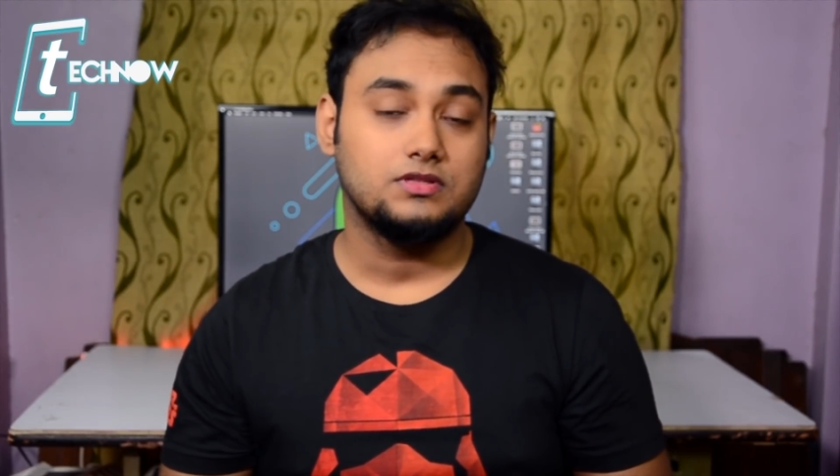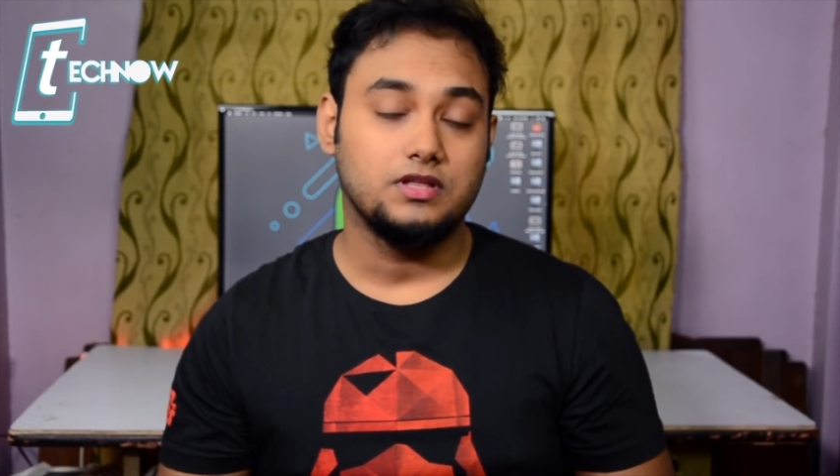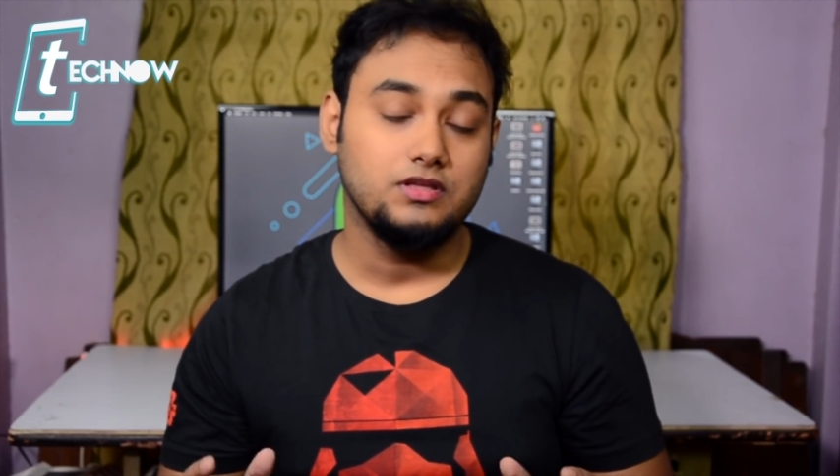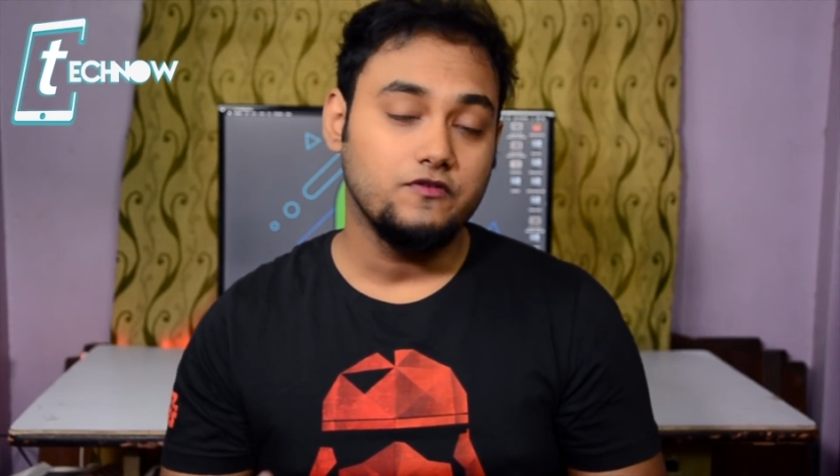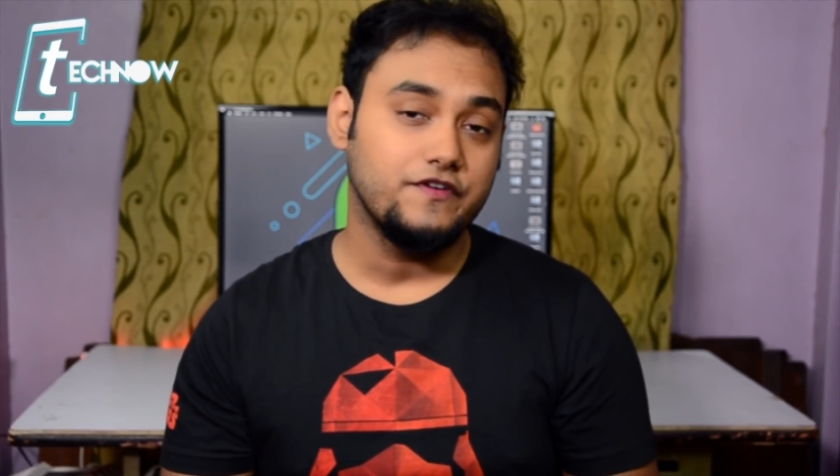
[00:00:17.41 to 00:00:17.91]
the
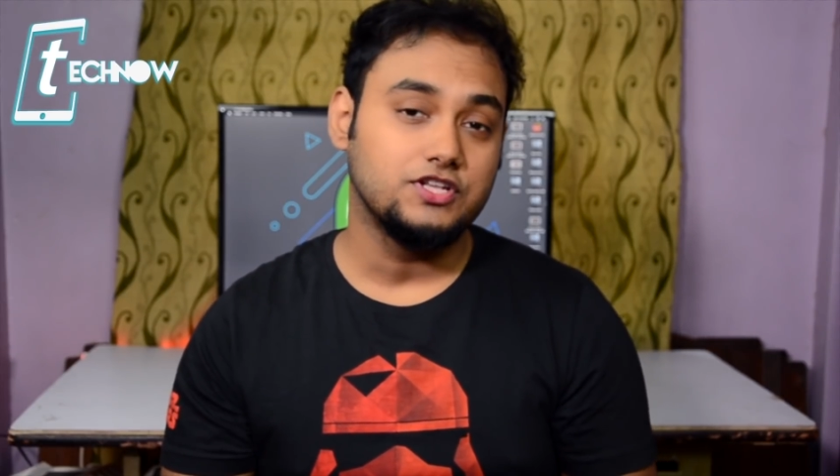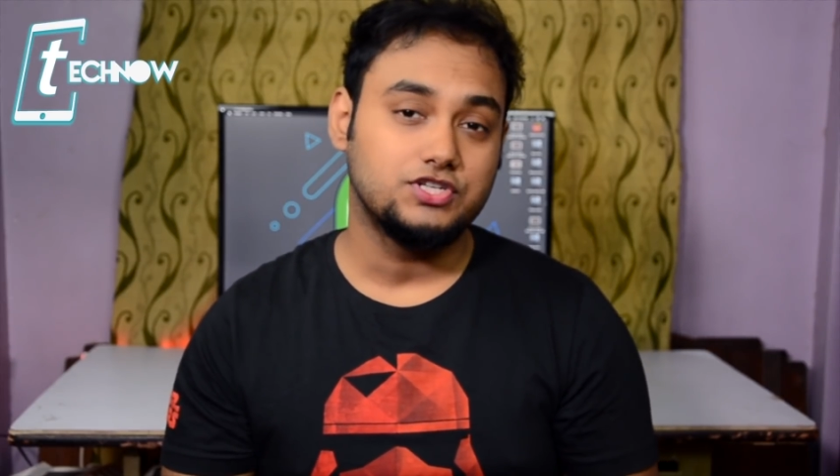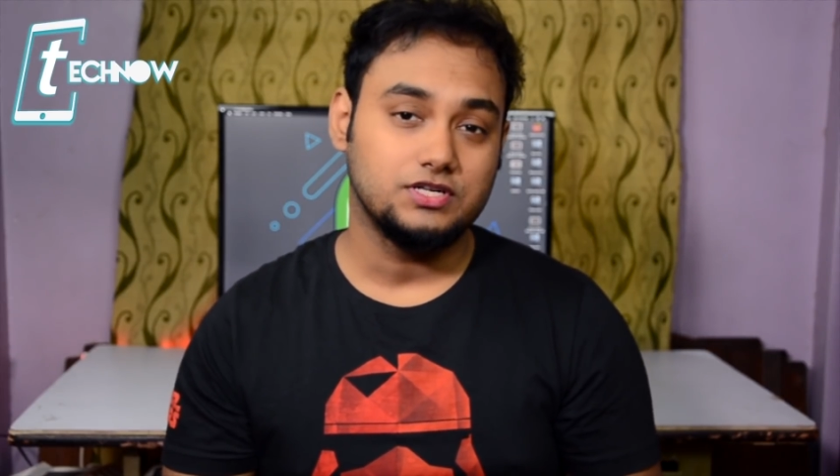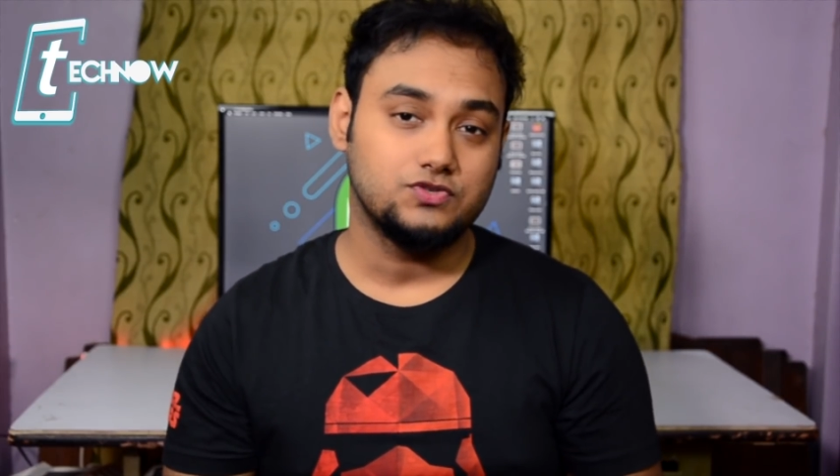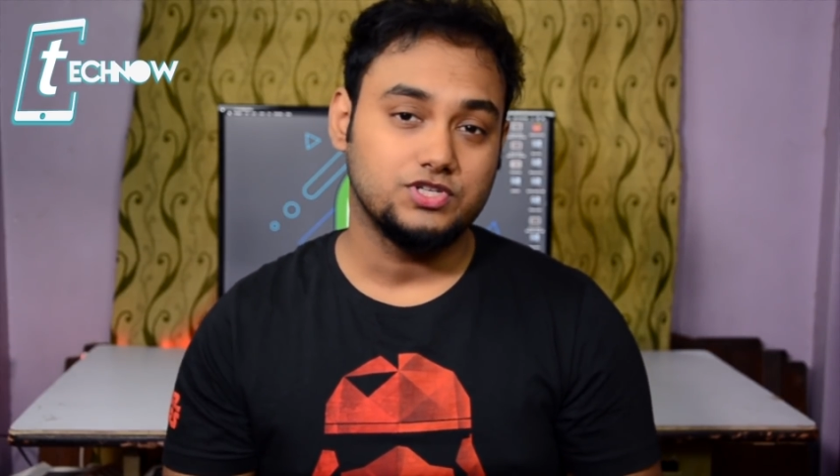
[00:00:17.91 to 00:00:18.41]
new
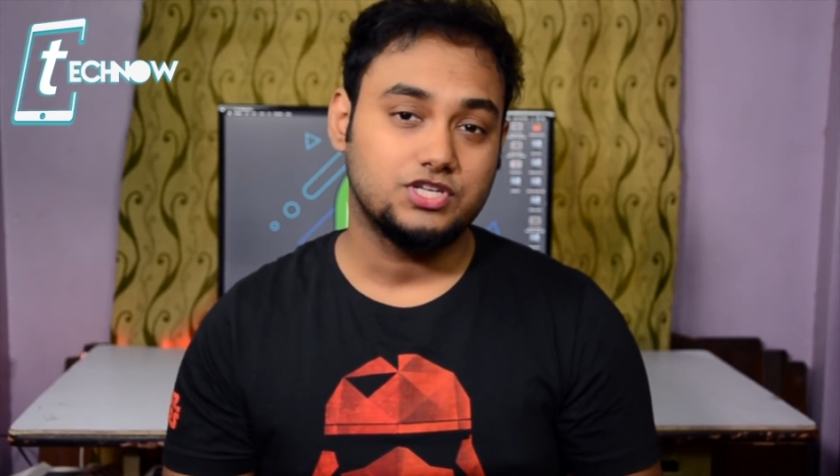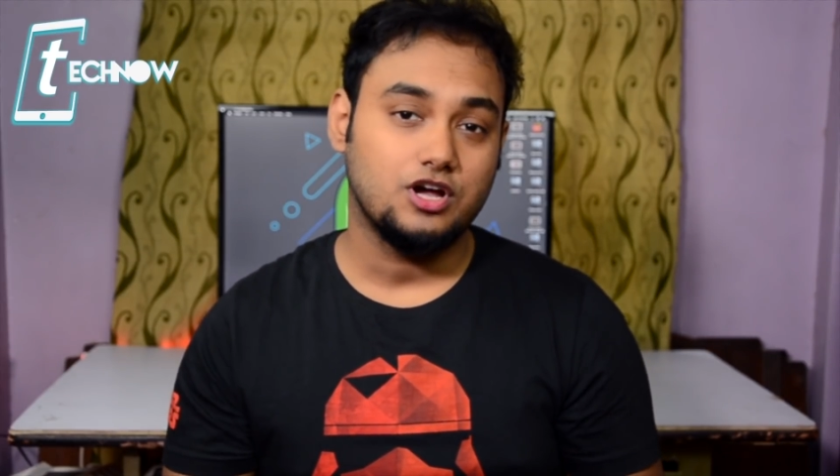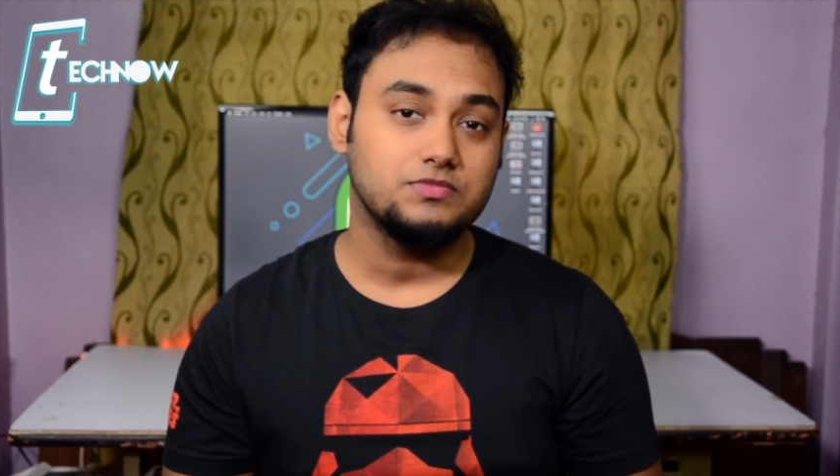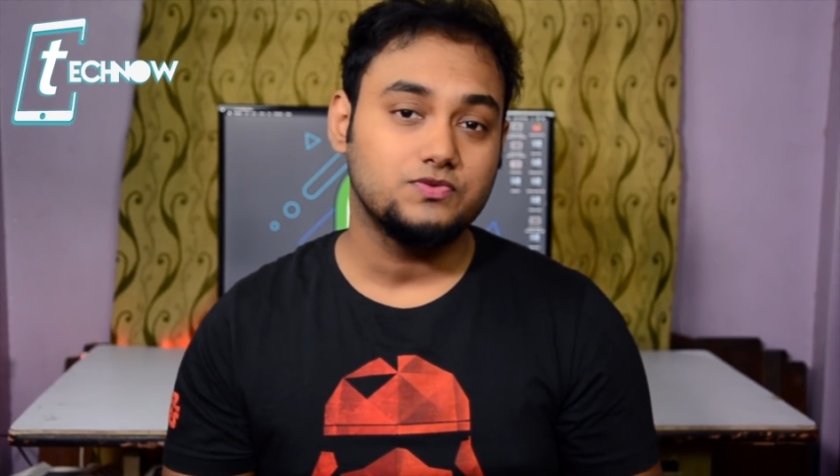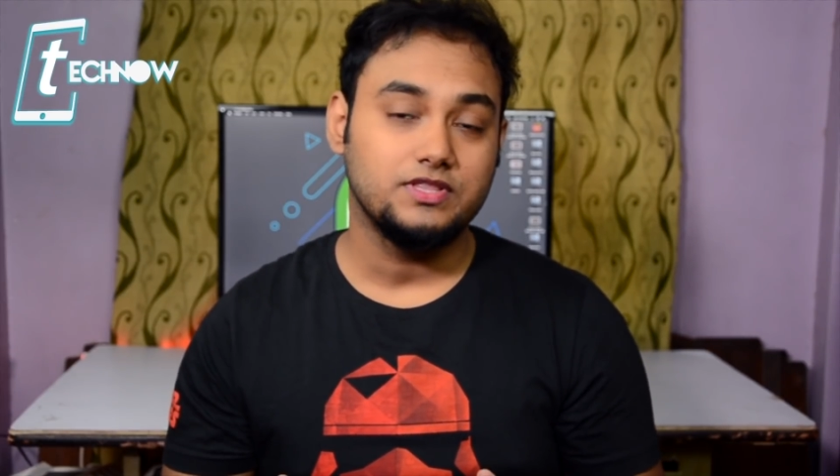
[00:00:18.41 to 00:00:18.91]
features which
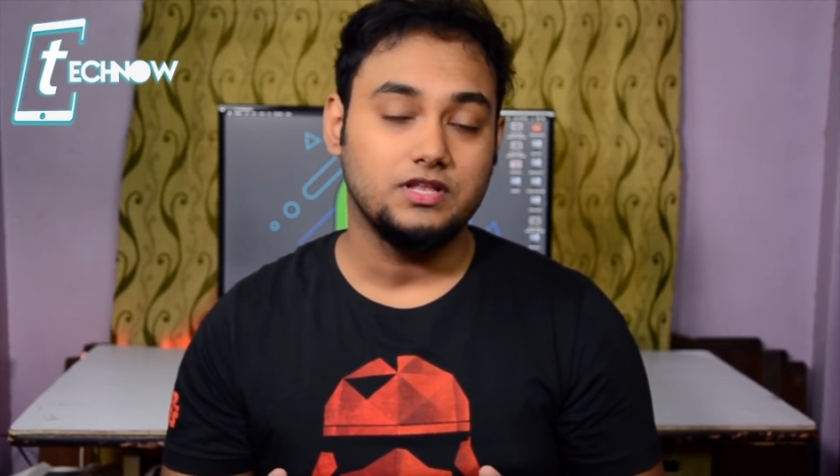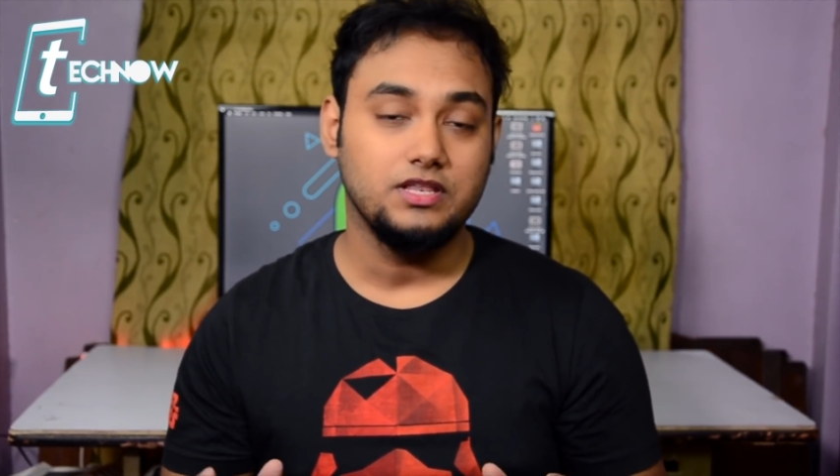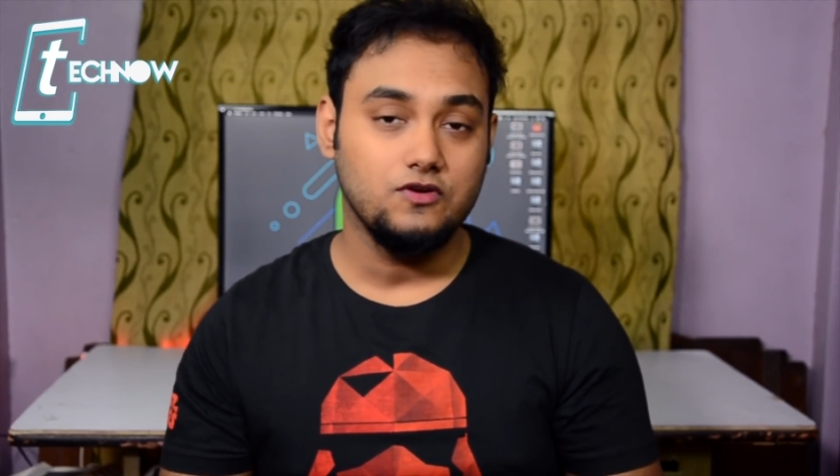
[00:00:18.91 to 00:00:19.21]
comes with the